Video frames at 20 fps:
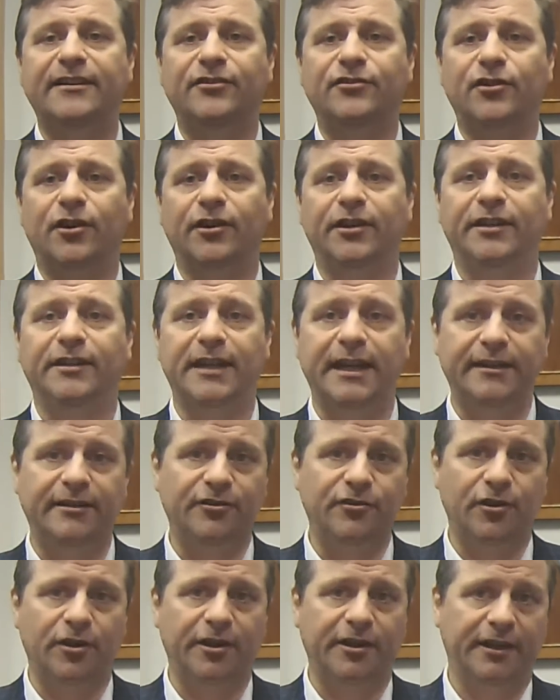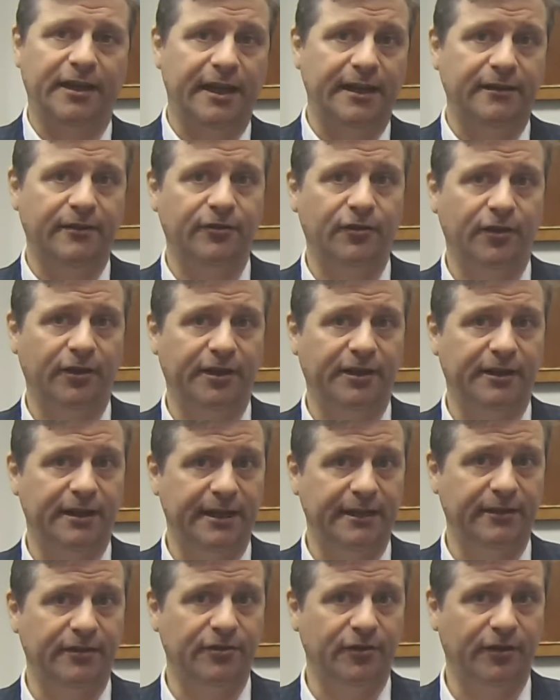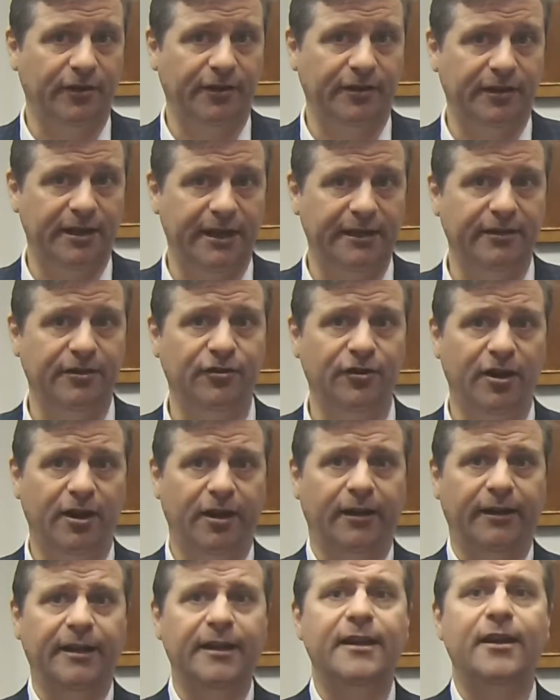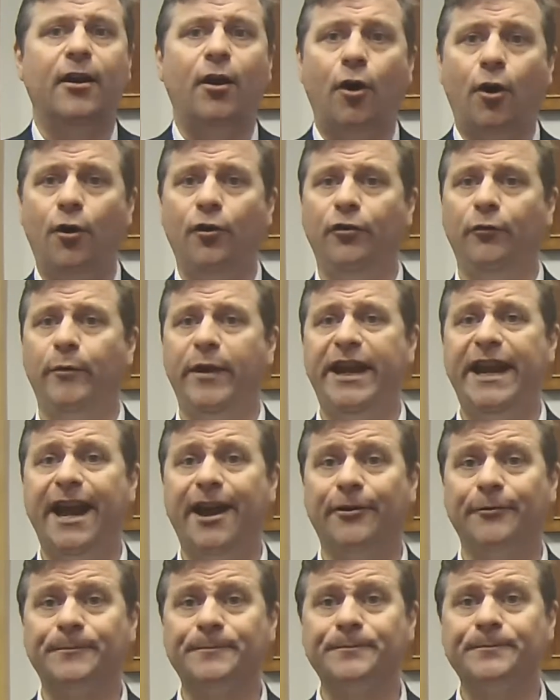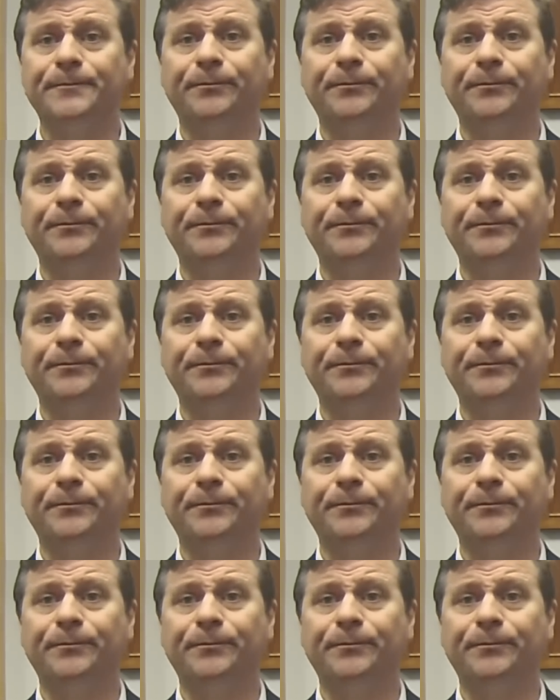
and dark and light and dark and light and dark and light and dark and light and dark, all the way out.